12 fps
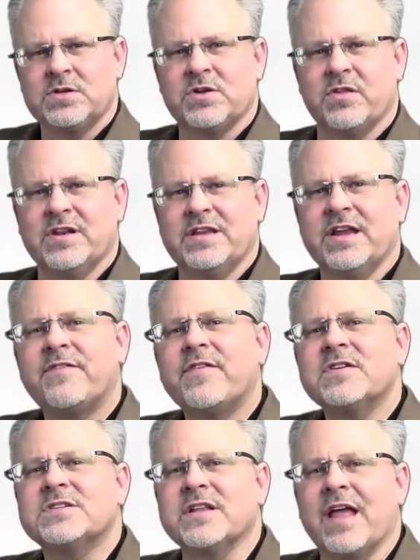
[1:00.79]
So the
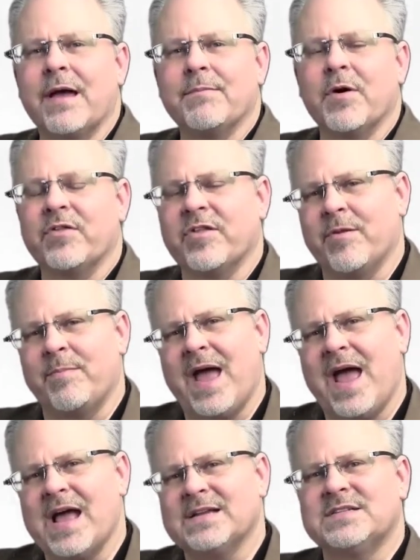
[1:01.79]
difference in that, both in the
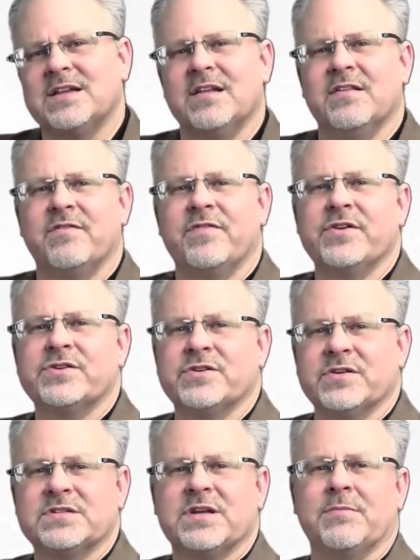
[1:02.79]
past and in the future, is